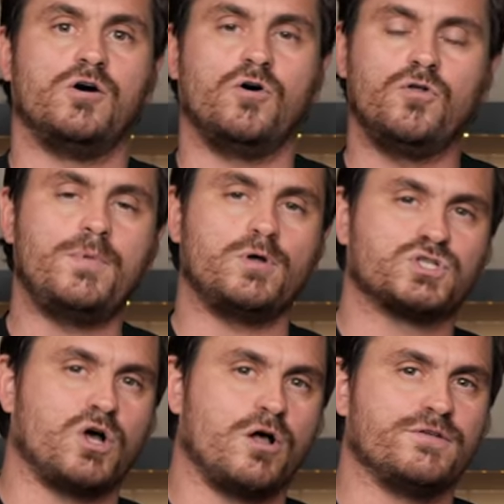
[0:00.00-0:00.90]

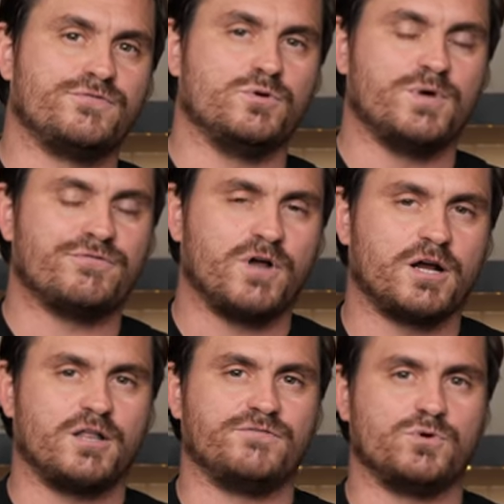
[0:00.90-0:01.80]
almost all of you, if
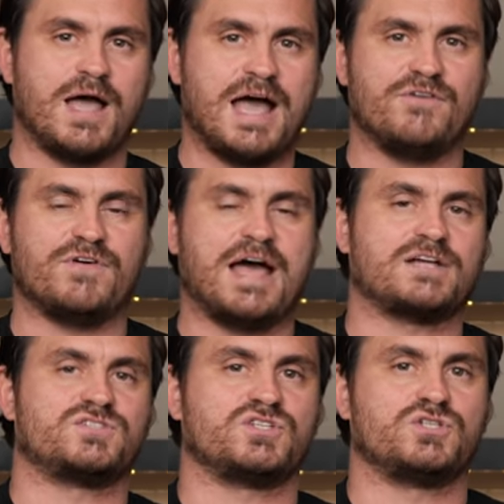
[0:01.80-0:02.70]
not all of you, have
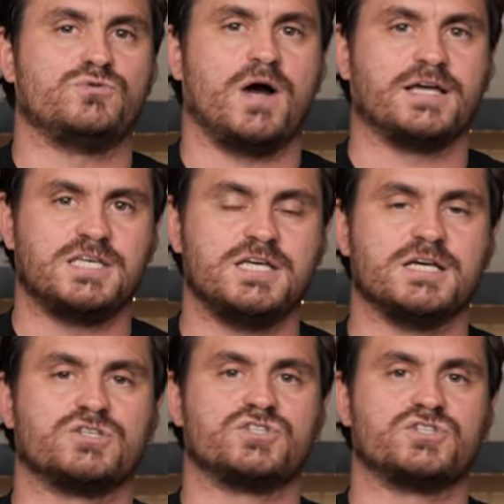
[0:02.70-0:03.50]
access to IKEA.